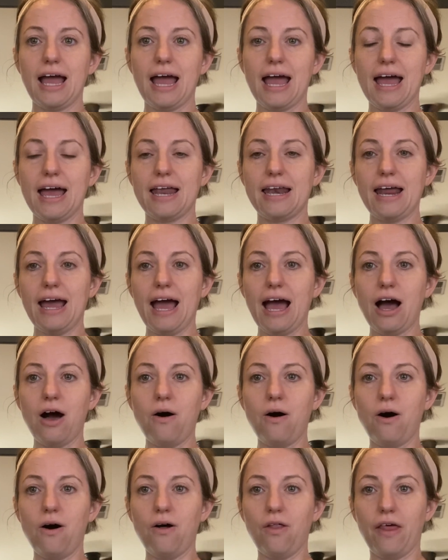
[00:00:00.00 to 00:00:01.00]
and
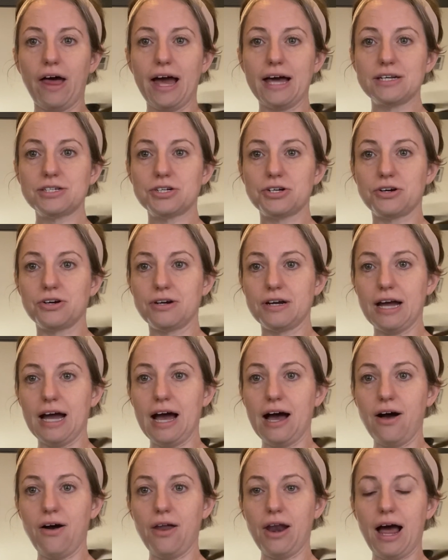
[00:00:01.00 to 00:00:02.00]
how all that turned
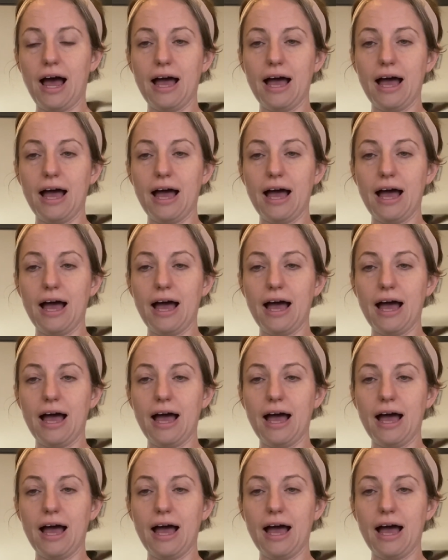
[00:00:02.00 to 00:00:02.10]
out.